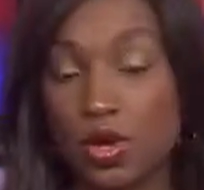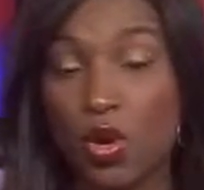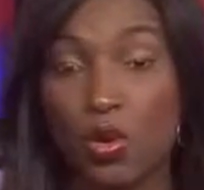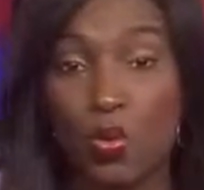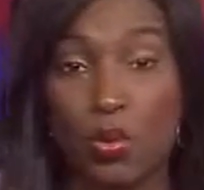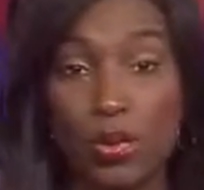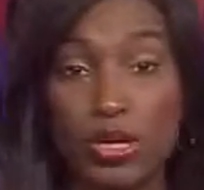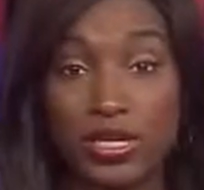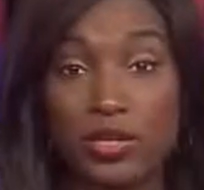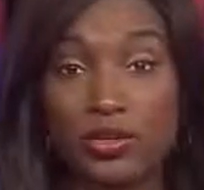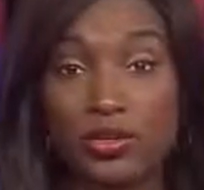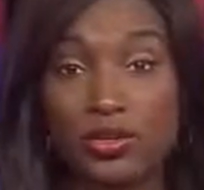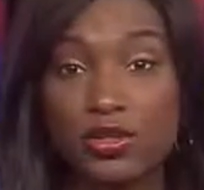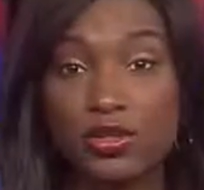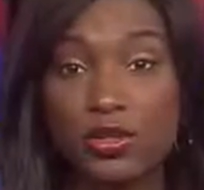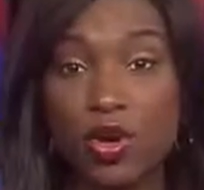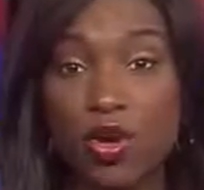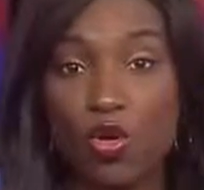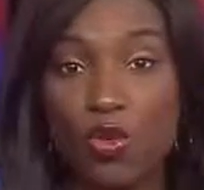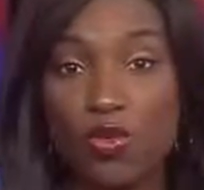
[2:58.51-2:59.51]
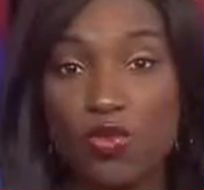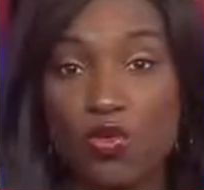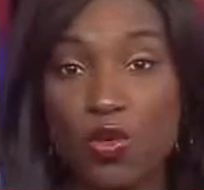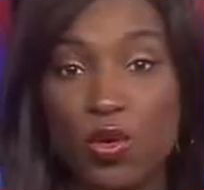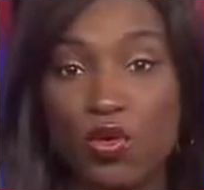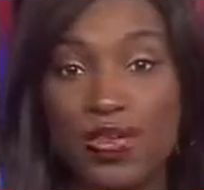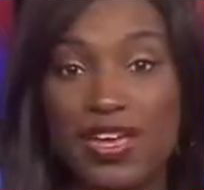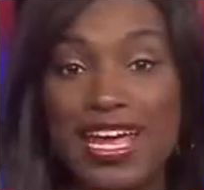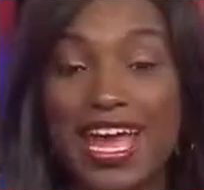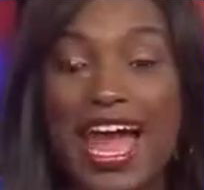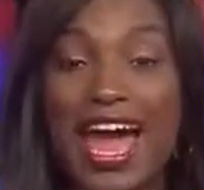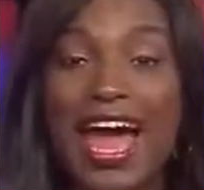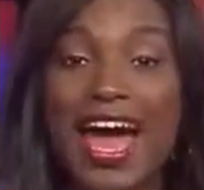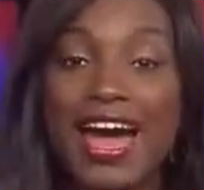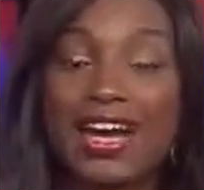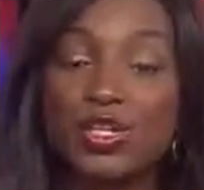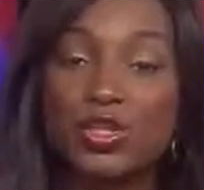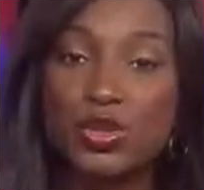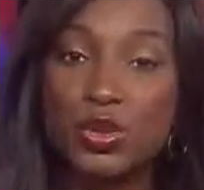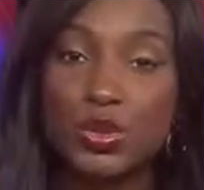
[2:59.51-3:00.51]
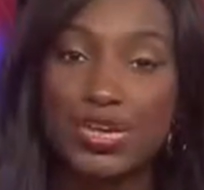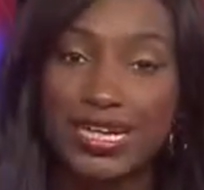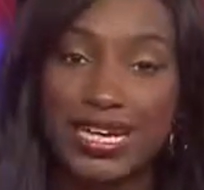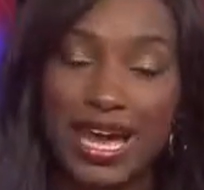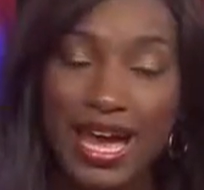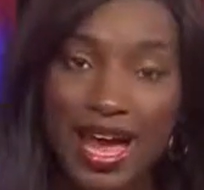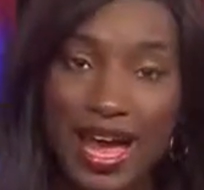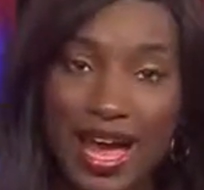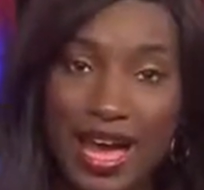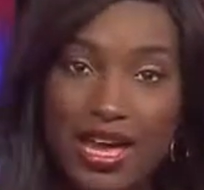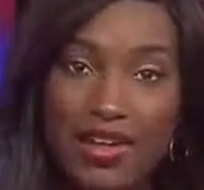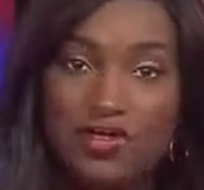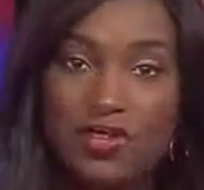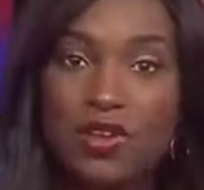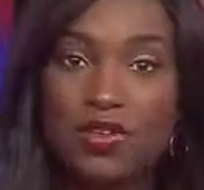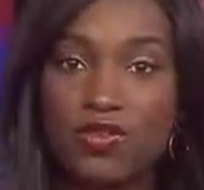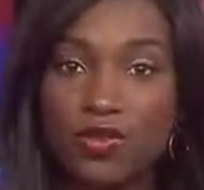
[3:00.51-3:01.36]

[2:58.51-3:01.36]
a week or so before they actually have a